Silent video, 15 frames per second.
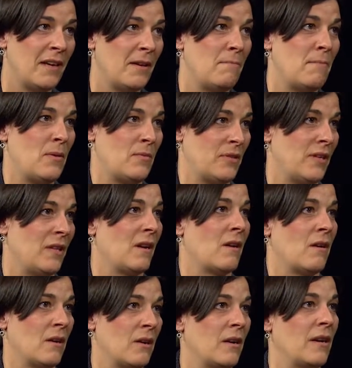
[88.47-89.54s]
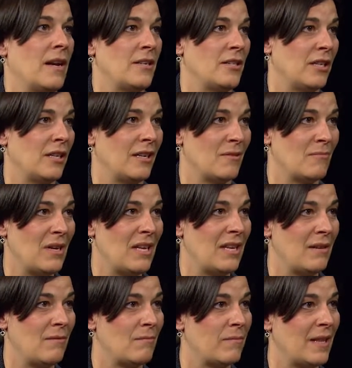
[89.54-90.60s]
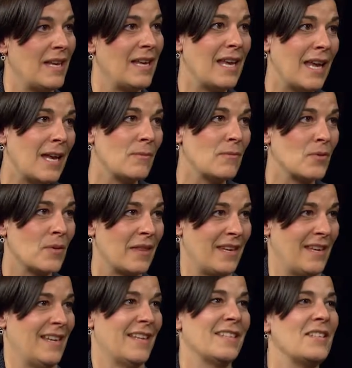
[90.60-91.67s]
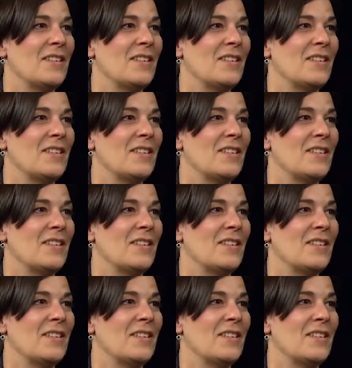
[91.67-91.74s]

members of the congregation come in and play games with kids.